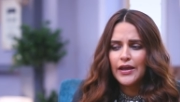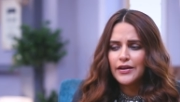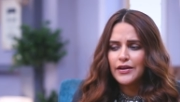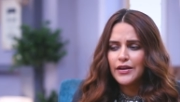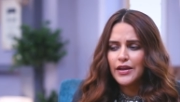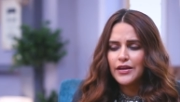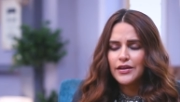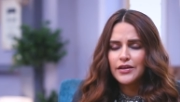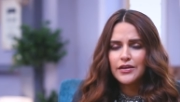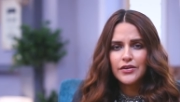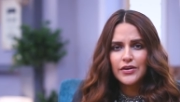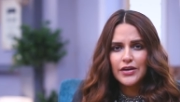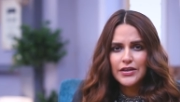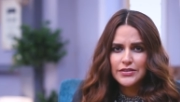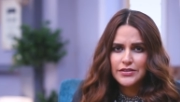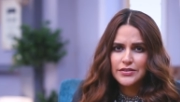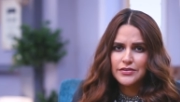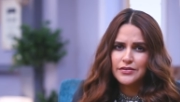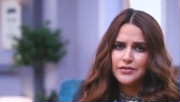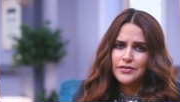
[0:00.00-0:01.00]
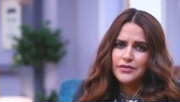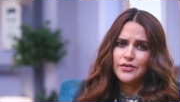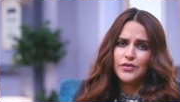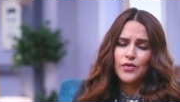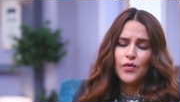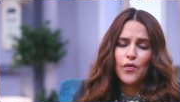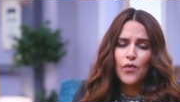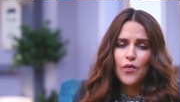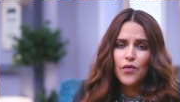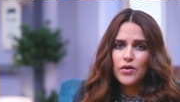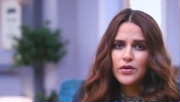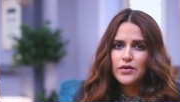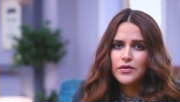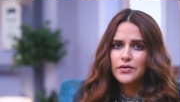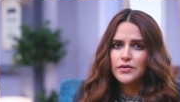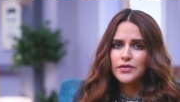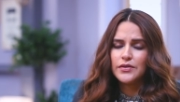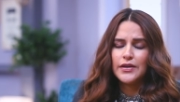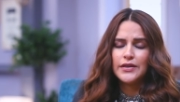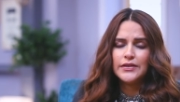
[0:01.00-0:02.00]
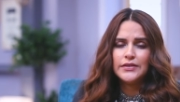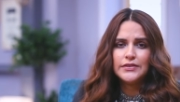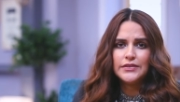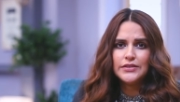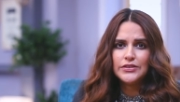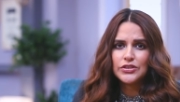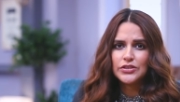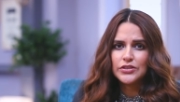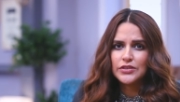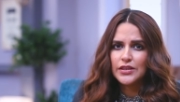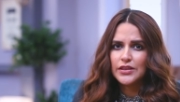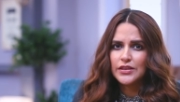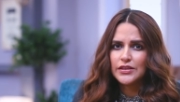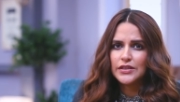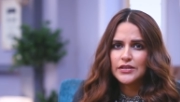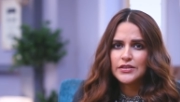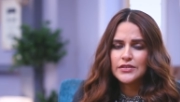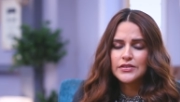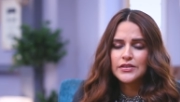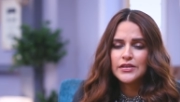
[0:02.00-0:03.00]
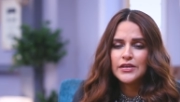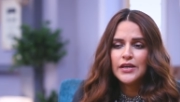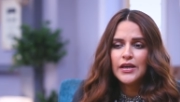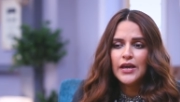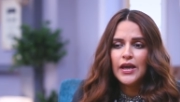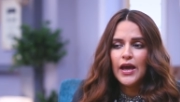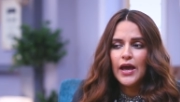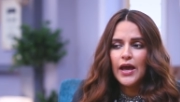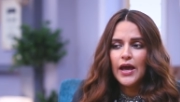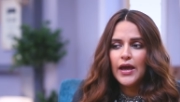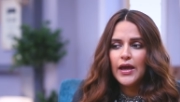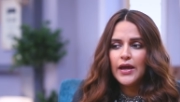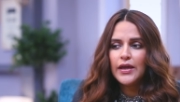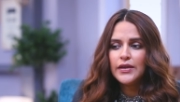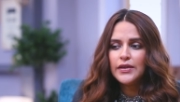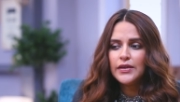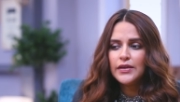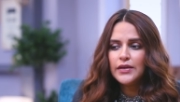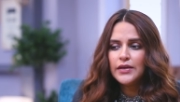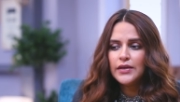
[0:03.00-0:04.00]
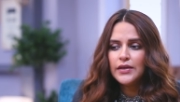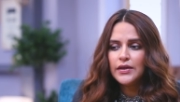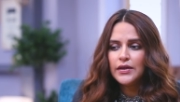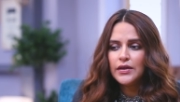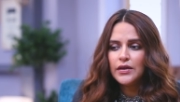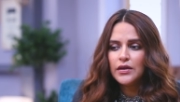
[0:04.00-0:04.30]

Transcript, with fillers: and caress her and hold her and teach her things. And